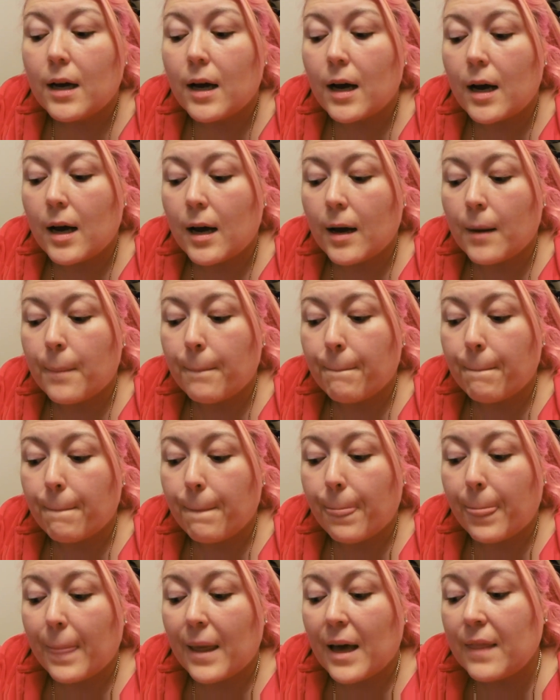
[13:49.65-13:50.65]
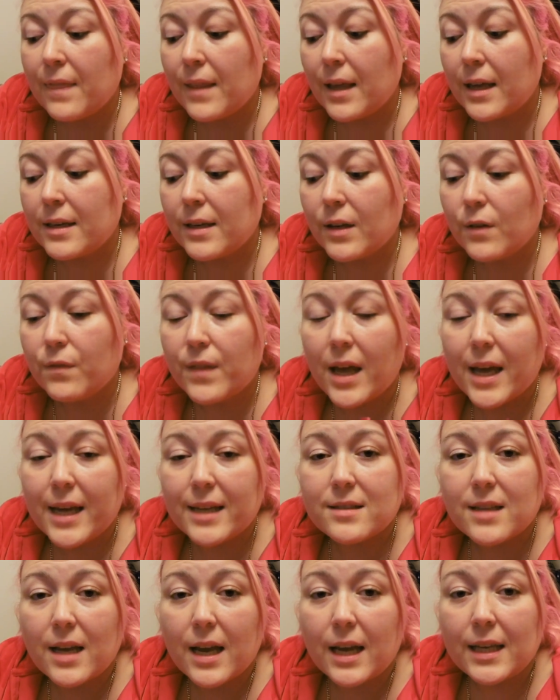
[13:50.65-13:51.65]
Um, and then if there
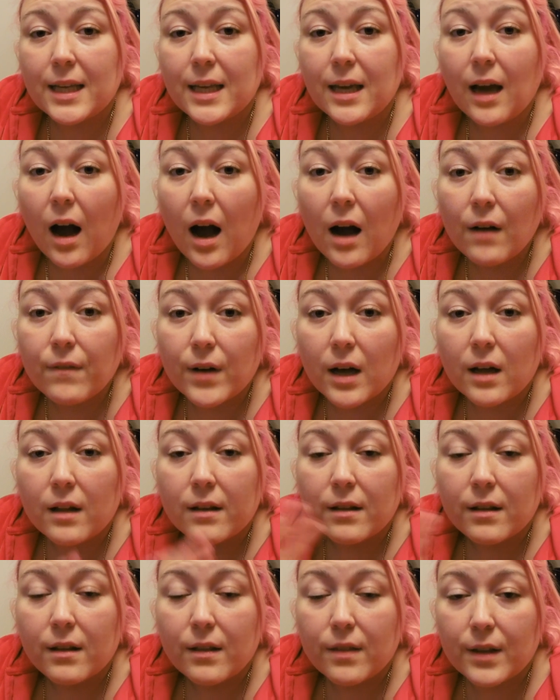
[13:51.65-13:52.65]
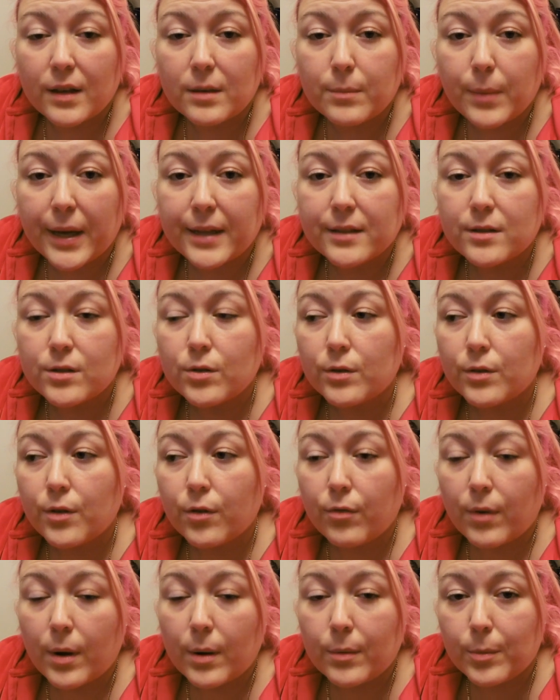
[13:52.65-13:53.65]
is any other thin bits
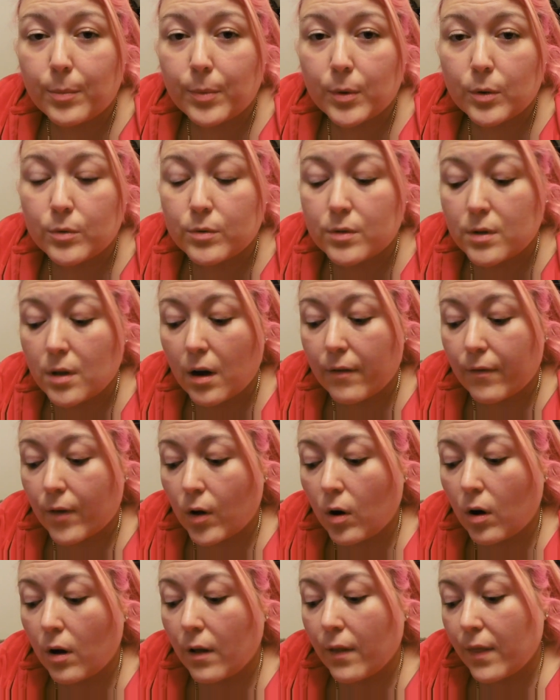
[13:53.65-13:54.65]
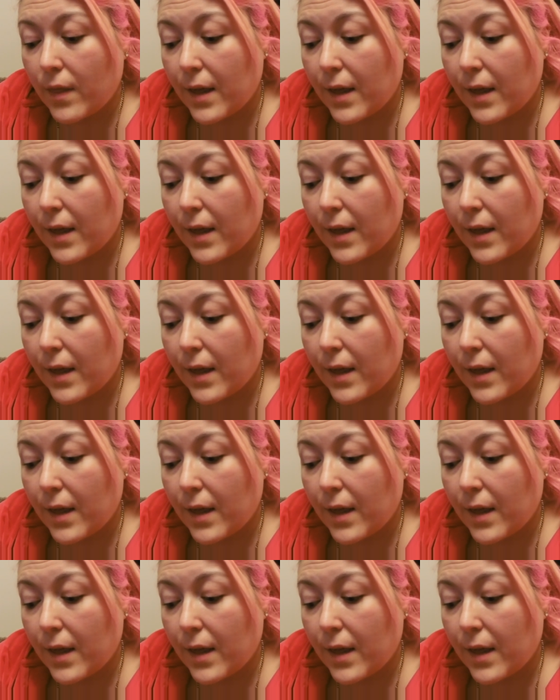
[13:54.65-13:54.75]
throughout the balls that I've got,